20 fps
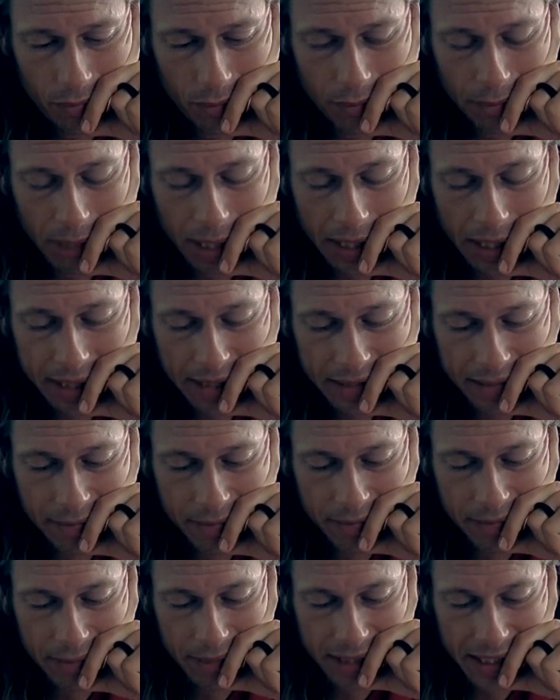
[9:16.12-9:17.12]
My
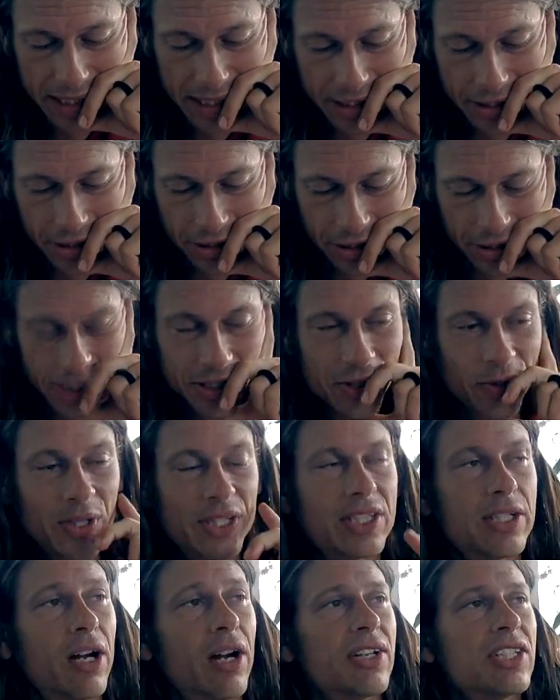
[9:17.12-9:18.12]
teacher Ernst
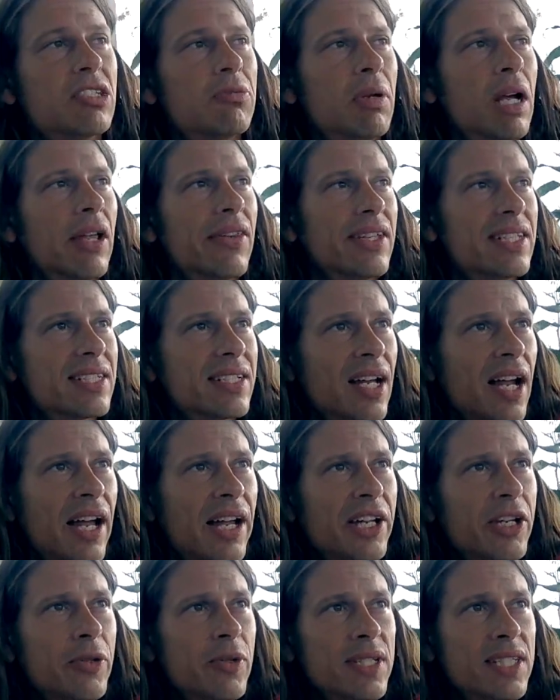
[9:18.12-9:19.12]
always talks about this
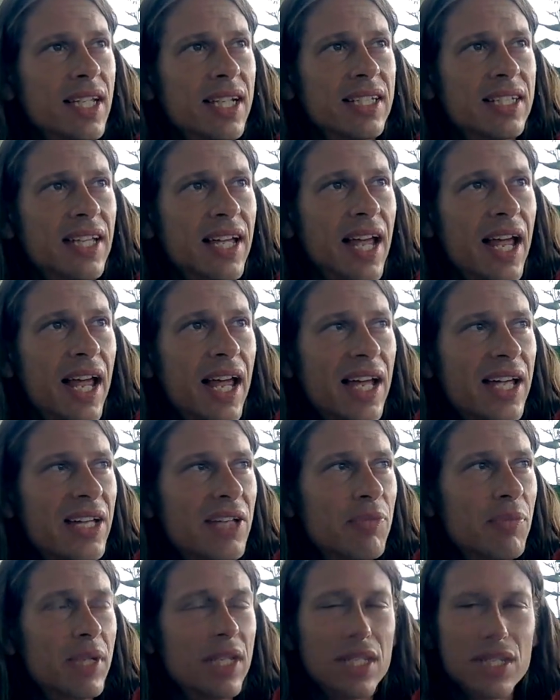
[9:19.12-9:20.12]
guy who was like the
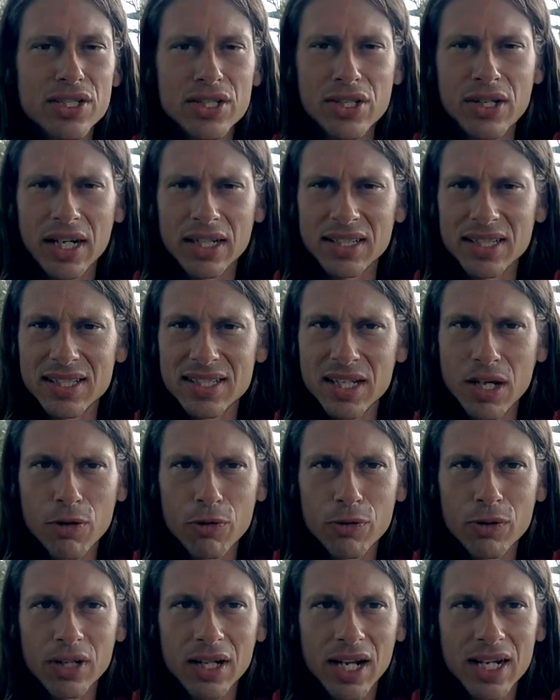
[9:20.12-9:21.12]
head minister at the
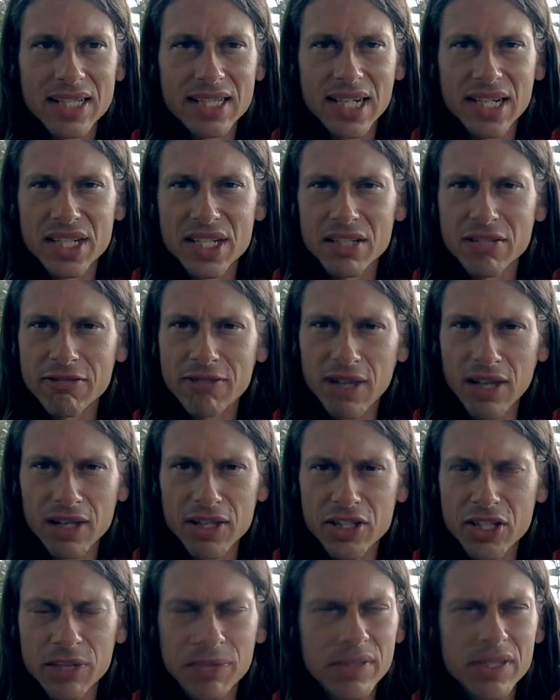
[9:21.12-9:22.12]
Self-Realization
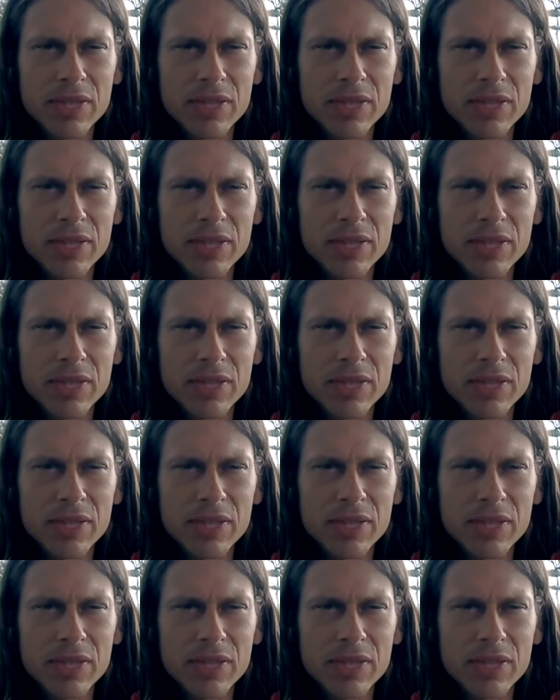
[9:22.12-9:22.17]
Fellowship,